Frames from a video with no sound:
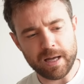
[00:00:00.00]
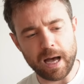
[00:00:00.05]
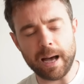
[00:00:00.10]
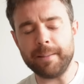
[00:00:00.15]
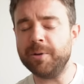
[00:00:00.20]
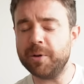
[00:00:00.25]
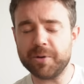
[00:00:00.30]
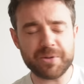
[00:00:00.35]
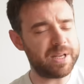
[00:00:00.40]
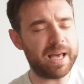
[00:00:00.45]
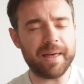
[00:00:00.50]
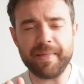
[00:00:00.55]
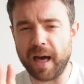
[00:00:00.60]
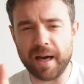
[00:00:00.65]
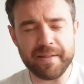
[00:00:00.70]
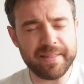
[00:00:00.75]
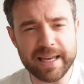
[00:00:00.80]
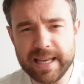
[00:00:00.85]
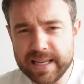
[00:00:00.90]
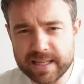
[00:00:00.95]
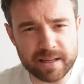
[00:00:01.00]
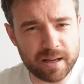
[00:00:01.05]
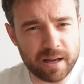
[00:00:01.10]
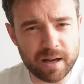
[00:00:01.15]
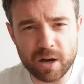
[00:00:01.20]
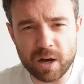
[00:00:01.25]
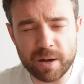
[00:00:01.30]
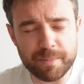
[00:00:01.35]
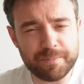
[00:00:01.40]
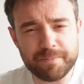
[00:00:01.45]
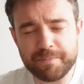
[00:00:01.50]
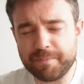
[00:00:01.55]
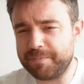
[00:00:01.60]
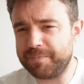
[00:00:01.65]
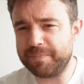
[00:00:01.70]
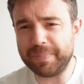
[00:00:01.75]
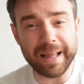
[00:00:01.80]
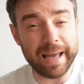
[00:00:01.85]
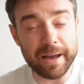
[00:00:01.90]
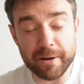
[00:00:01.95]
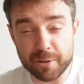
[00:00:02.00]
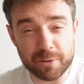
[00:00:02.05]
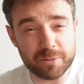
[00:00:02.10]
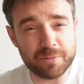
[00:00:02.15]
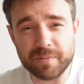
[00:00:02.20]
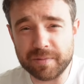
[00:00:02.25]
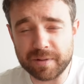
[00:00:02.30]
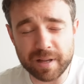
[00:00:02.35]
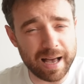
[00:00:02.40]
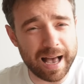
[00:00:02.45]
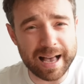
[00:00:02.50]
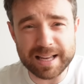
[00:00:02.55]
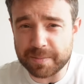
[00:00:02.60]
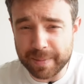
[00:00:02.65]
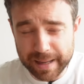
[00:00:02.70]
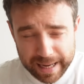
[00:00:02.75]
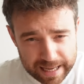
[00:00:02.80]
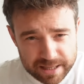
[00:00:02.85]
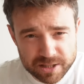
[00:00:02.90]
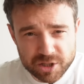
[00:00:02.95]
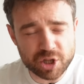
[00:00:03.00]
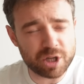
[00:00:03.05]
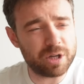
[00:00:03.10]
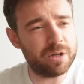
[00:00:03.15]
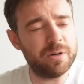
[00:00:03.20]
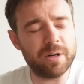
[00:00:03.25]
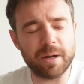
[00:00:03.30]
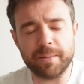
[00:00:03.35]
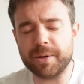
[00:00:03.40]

I'm not saying that I think he's a player that has a bad attitude.